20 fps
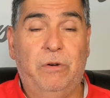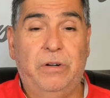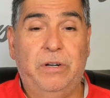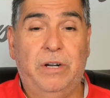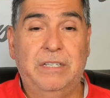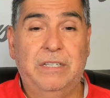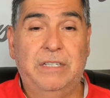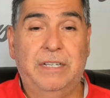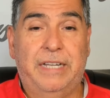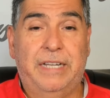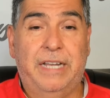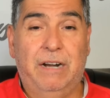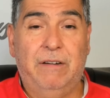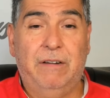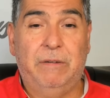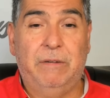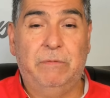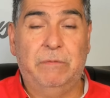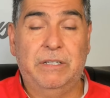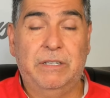yards a carry
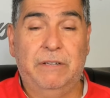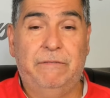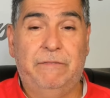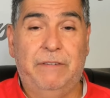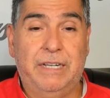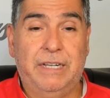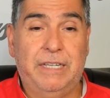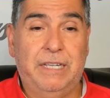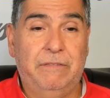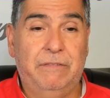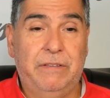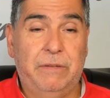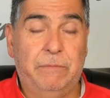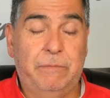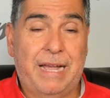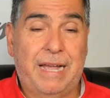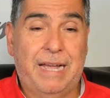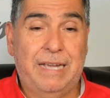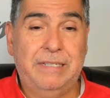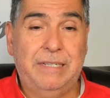and was effective in the
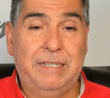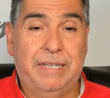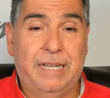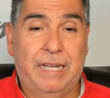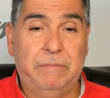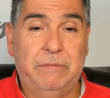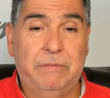passing game.